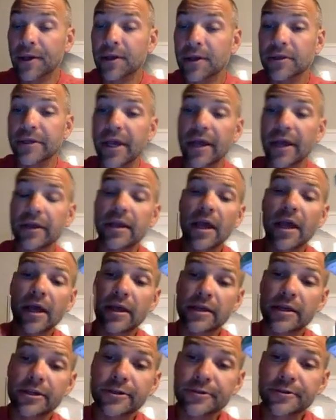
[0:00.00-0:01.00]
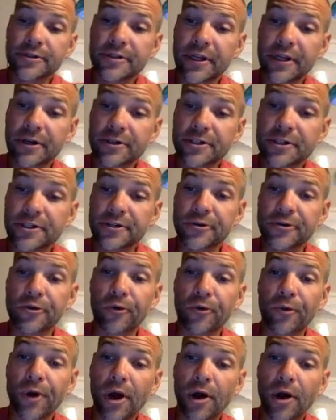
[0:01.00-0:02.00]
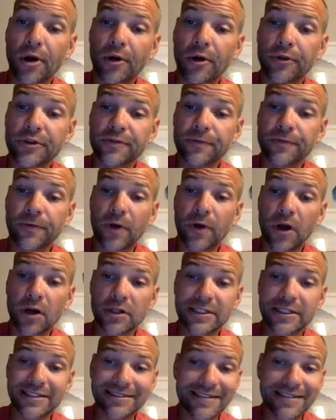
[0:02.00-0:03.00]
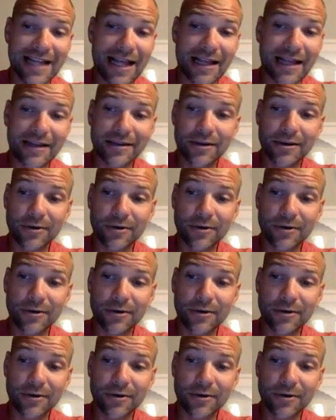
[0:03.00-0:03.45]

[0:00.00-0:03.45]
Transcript: It uses energy to grow. This frog did not,